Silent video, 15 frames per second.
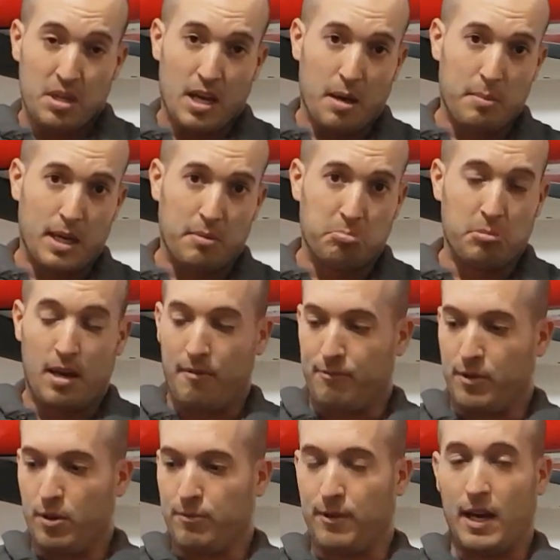I mean, if
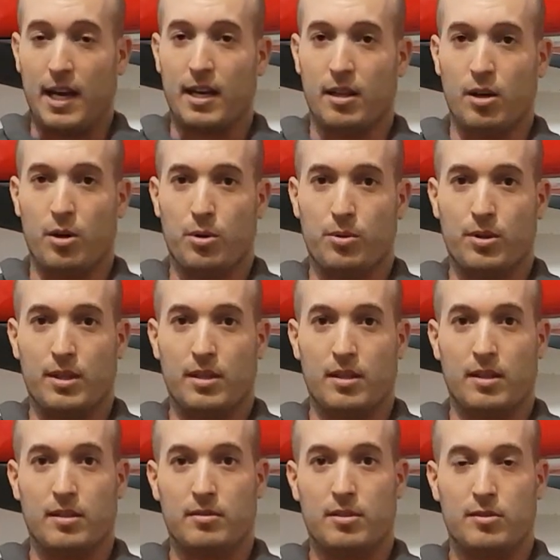you fly alone in
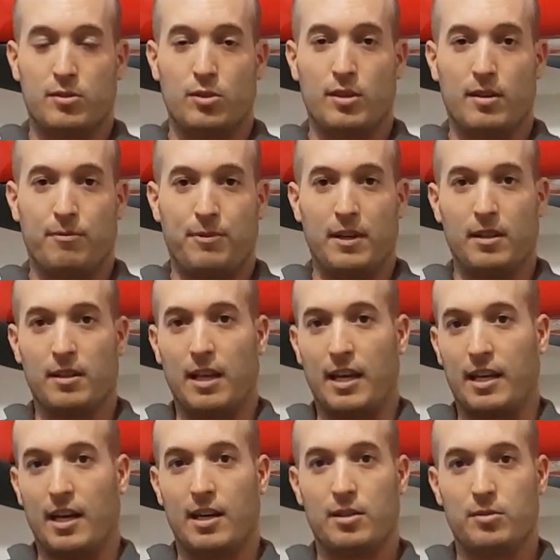a deserted field
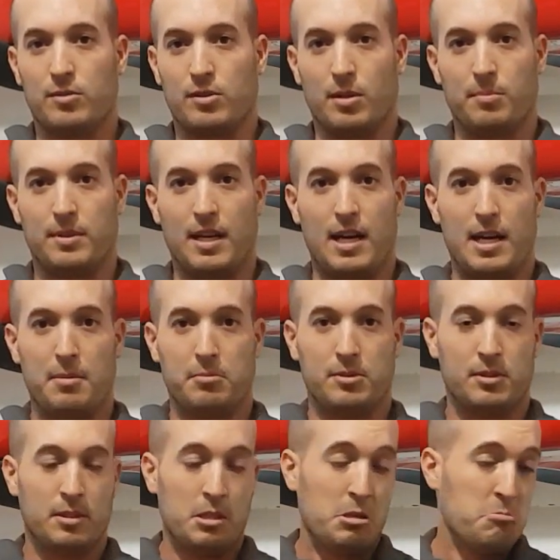like I do
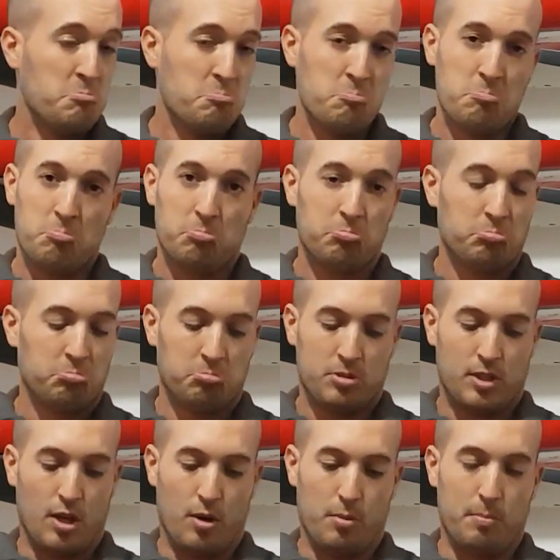sometimes,
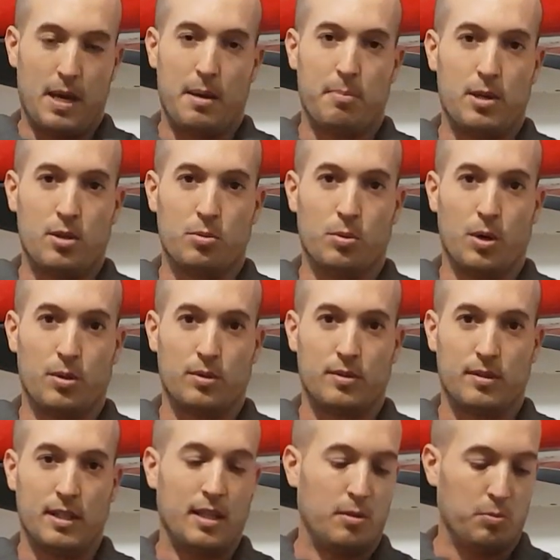so maybe you
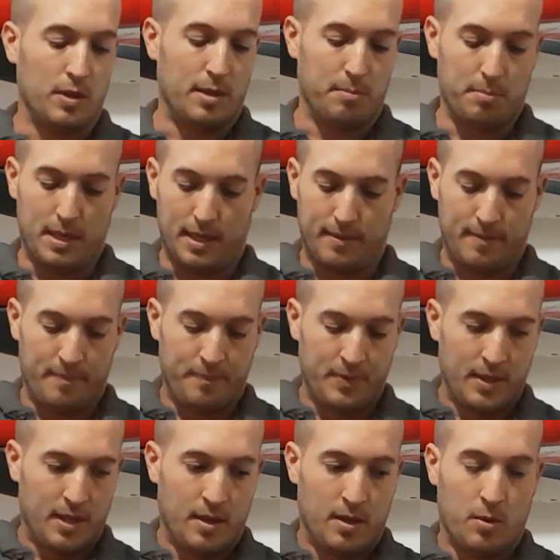won't need one, but
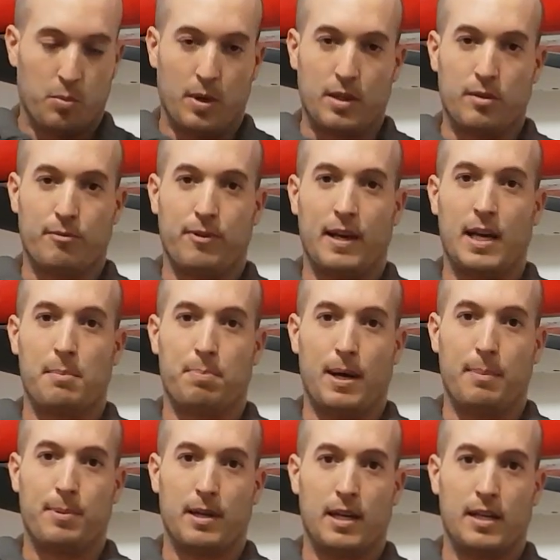when you fly in
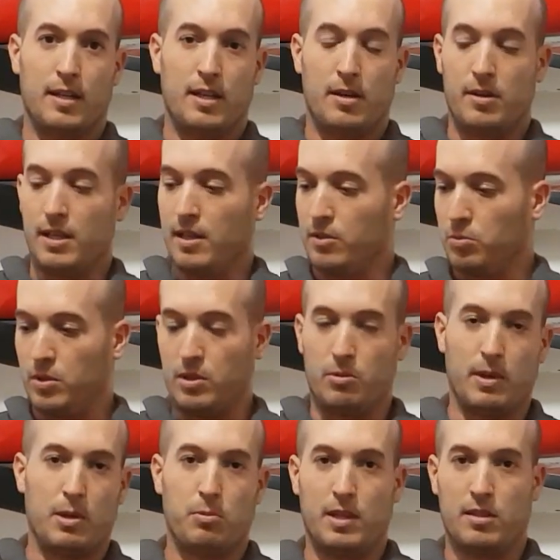populated areas where the
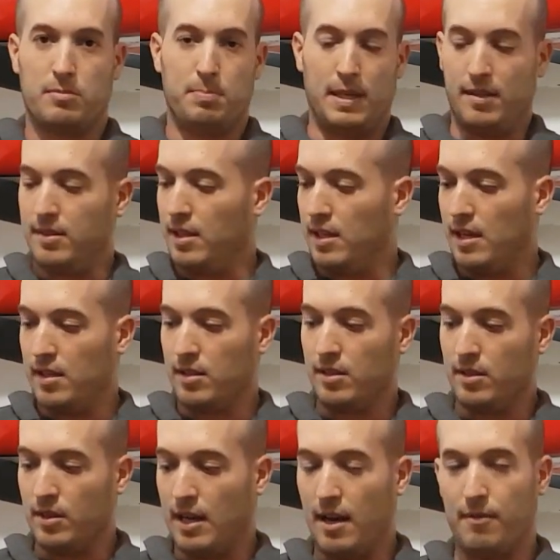runway is busy and
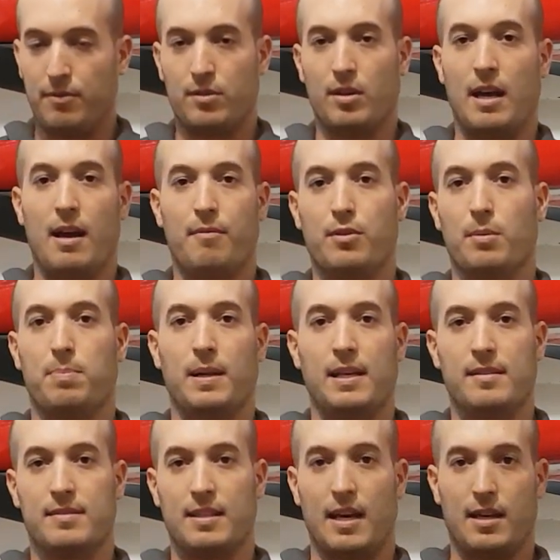you have to have your plane
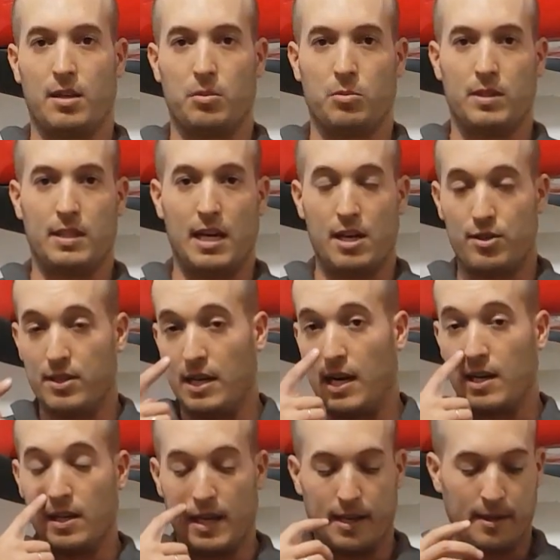standing with the engine
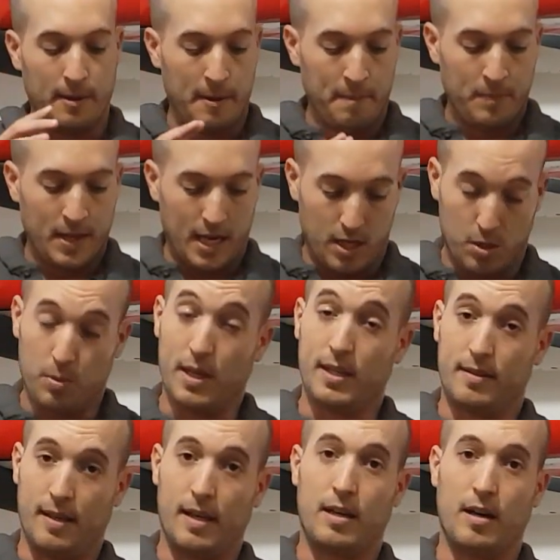idling and you want
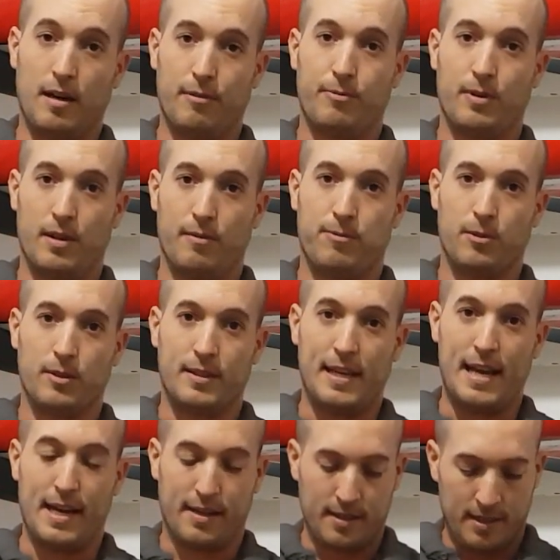to take off with a full
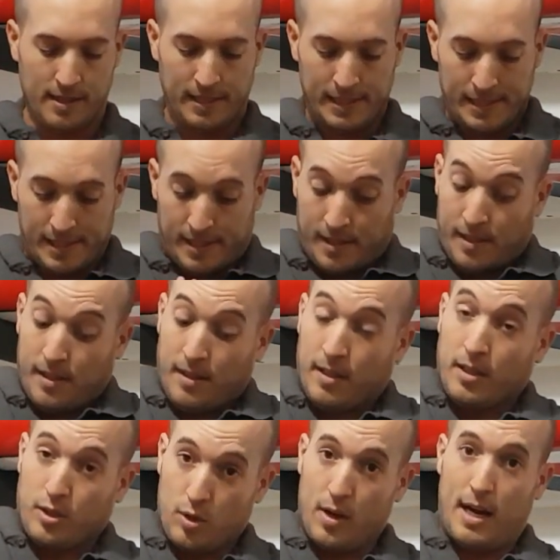tank,
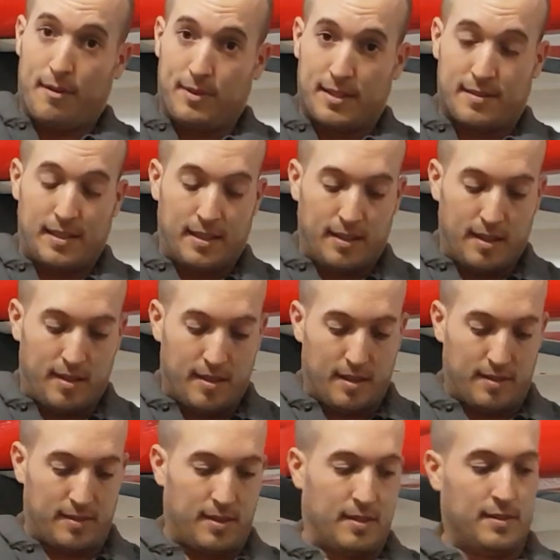you obviously need
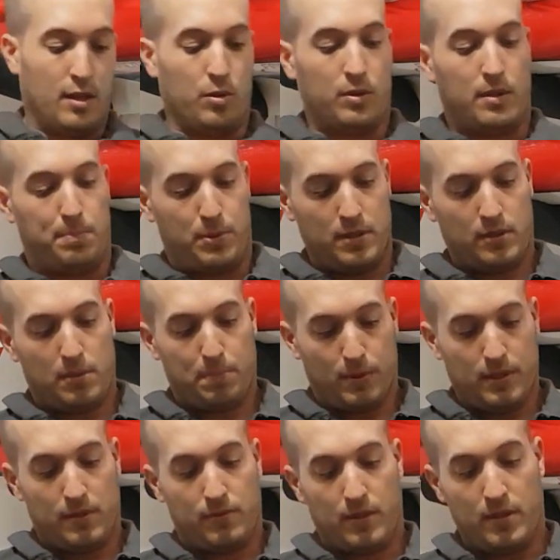this. So the principle
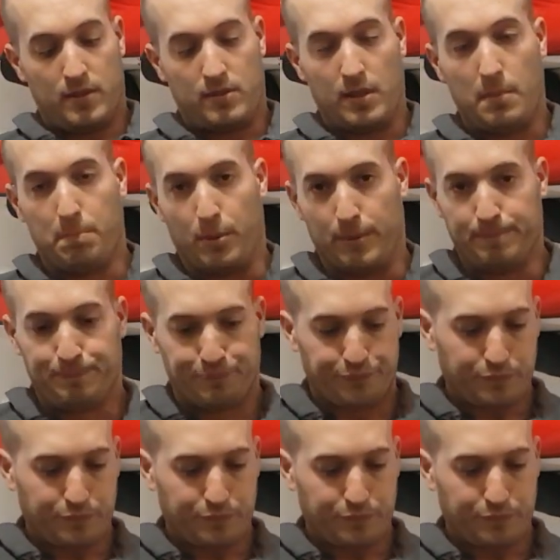is very simple.